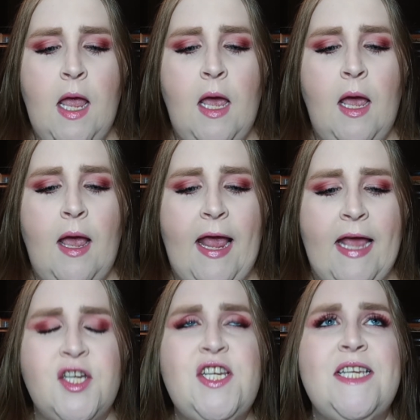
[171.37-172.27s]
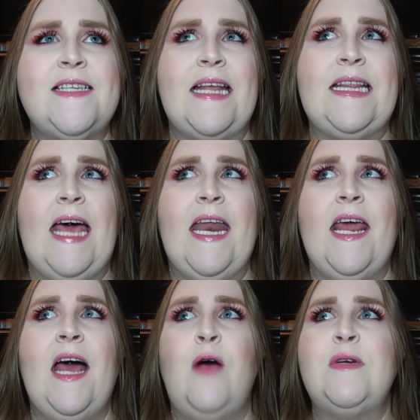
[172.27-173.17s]
And she said that, and
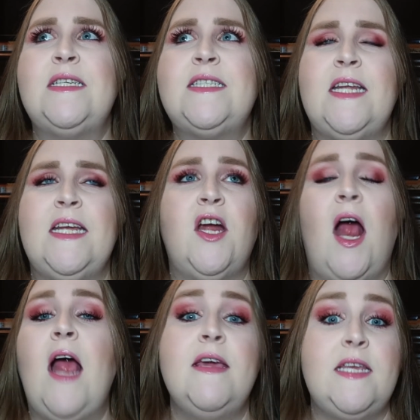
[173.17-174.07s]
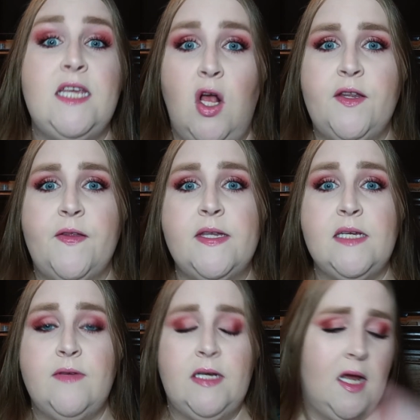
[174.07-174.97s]
I was sitting here, I like yelled at the
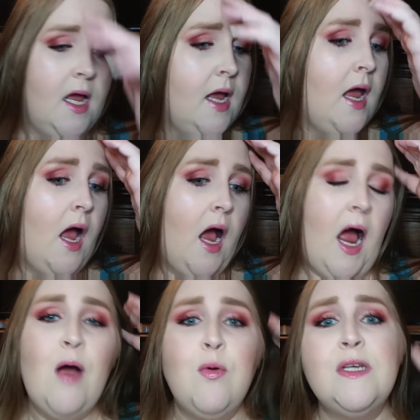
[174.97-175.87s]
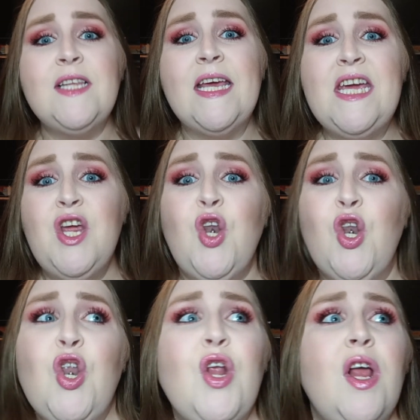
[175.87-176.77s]
TV. I was like,
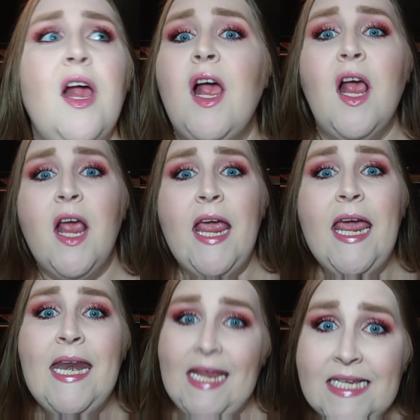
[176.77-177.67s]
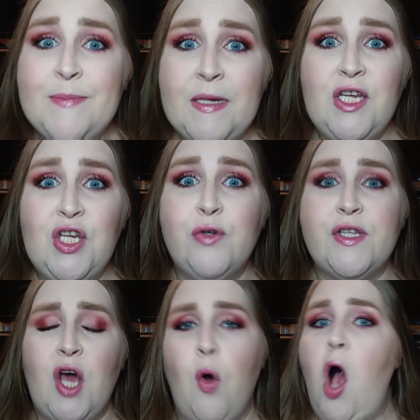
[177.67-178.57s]
it is being used
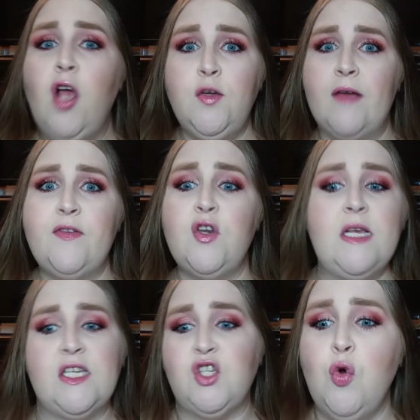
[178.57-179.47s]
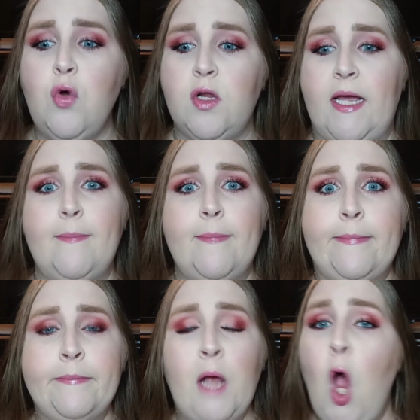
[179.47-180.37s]
though. All you have to do is Google it.
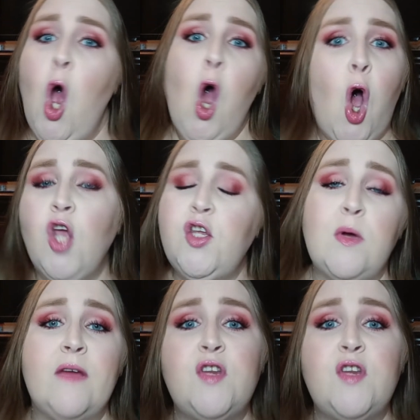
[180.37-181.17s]
All you have to do